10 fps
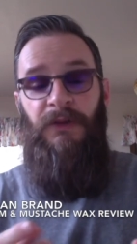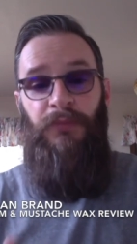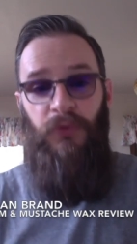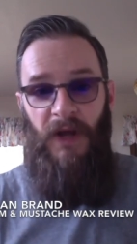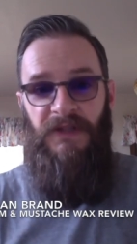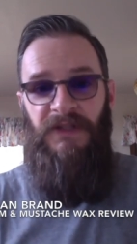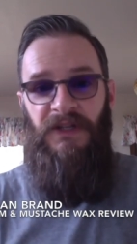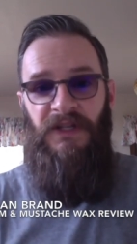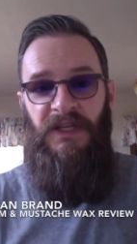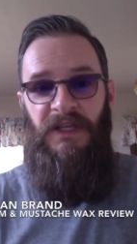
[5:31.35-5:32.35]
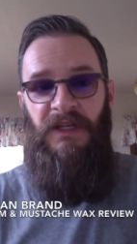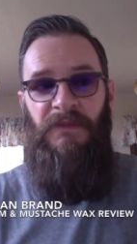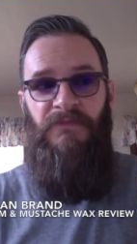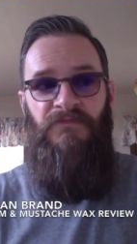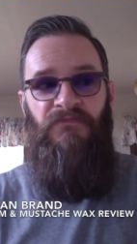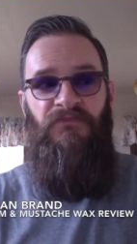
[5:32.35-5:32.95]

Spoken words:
surprisingly